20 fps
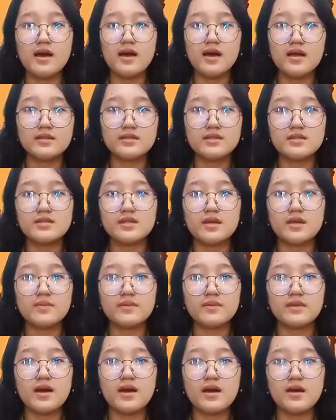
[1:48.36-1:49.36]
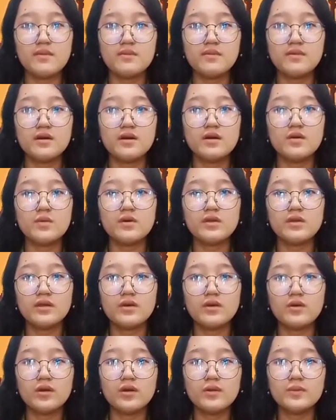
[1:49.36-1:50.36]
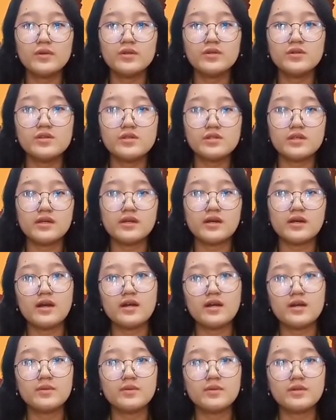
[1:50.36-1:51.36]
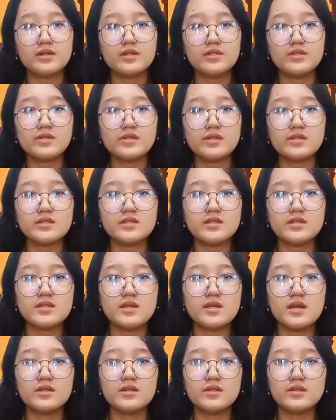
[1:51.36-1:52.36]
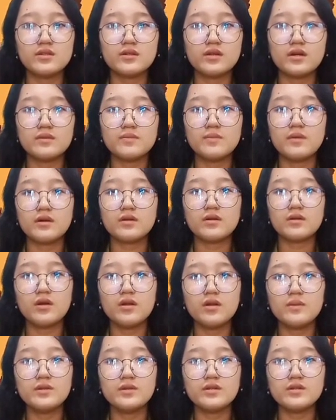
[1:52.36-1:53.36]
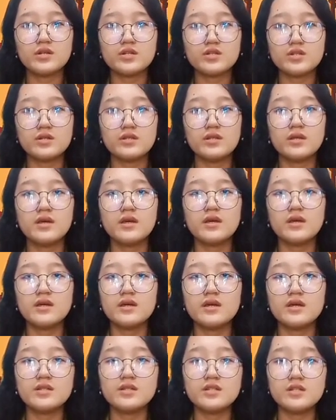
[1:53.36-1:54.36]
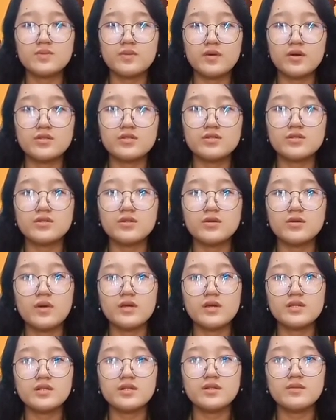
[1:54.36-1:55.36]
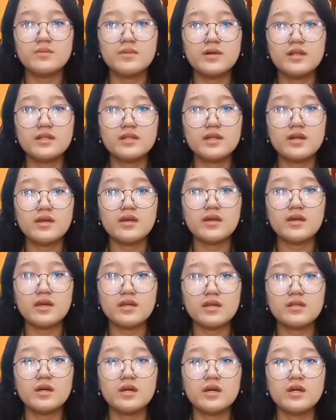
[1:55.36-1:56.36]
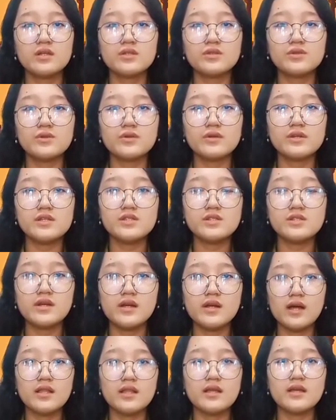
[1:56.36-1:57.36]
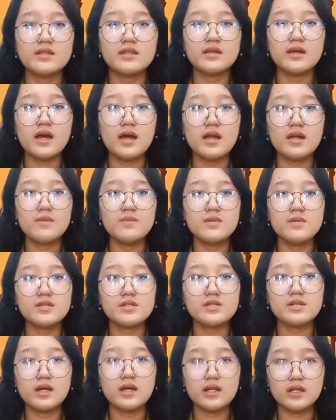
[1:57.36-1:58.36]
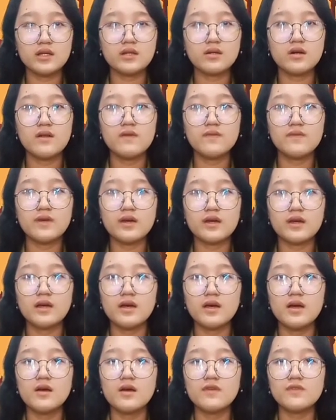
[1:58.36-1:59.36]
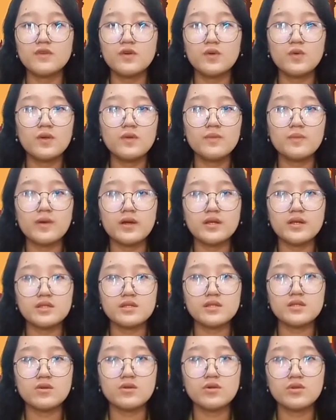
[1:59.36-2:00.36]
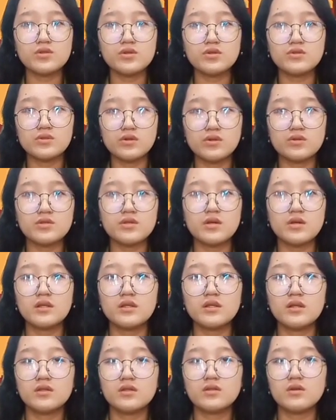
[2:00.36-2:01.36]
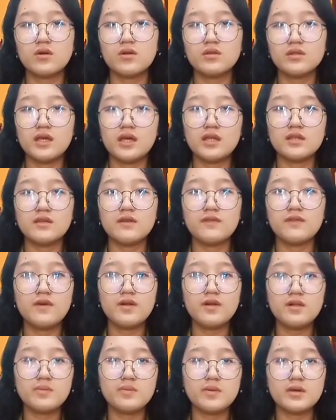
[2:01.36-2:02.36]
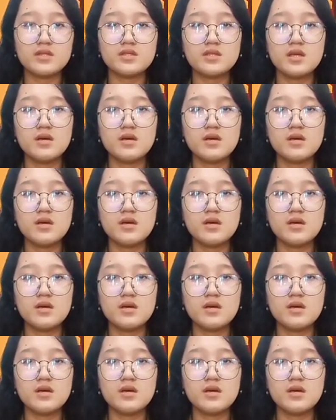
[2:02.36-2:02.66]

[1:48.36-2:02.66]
At the same time, when the oil-producing Arab countries decided to cut back oil production in response to the Western military aid to Israel in the Arab-Israeli conflict, oil prices also rose not only in the Philippines